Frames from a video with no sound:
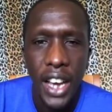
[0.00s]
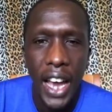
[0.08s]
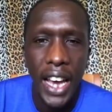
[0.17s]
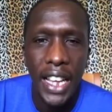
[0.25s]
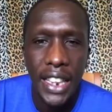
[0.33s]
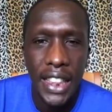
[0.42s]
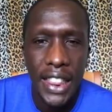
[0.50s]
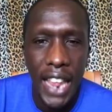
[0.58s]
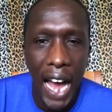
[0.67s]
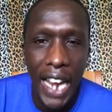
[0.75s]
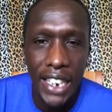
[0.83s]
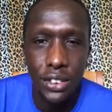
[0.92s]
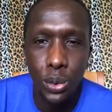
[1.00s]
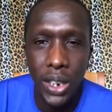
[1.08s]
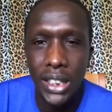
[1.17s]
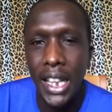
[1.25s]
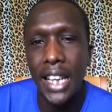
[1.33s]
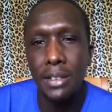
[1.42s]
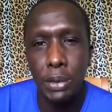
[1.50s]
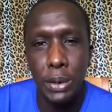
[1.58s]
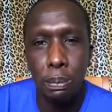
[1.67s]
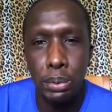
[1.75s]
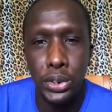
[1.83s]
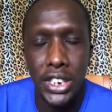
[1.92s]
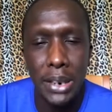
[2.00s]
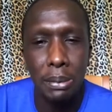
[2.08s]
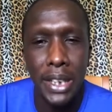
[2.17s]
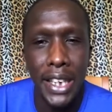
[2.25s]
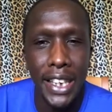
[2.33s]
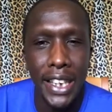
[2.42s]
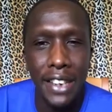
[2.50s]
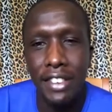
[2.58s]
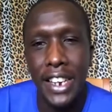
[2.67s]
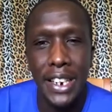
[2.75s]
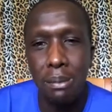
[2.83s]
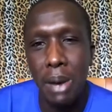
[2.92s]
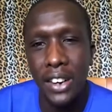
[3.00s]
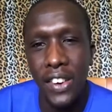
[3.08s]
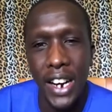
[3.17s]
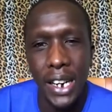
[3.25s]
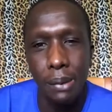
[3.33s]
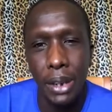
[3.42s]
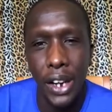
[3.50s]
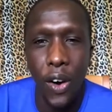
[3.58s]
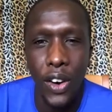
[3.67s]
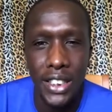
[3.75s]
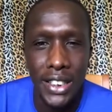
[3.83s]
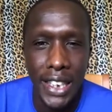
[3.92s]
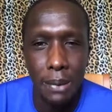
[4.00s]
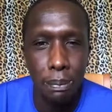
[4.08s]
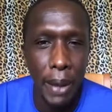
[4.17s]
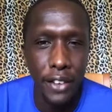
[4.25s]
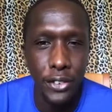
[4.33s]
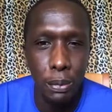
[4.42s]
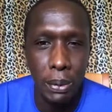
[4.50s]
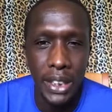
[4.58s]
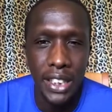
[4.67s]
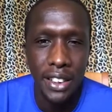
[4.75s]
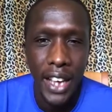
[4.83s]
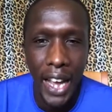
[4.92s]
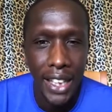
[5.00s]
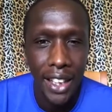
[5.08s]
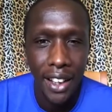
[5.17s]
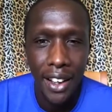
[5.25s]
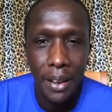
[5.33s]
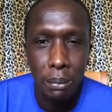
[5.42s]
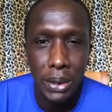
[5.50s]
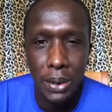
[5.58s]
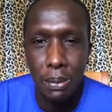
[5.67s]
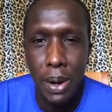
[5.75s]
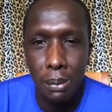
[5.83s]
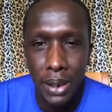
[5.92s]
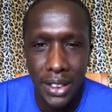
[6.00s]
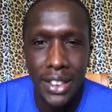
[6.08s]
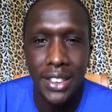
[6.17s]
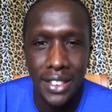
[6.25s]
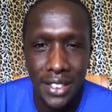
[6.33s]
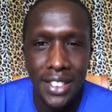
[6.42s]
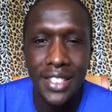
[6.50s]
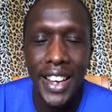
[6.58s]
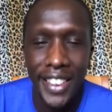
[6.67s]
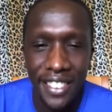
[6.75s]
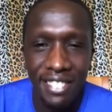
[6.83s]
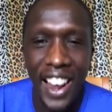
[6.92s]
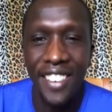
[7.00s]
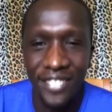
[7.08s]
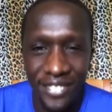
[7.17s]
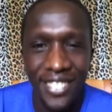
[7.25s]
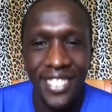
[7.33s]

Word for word: And that is what has been pushing me even in my running. I'm like, oh, it's getting painful, but then, hey, but remember, this is a sign of life.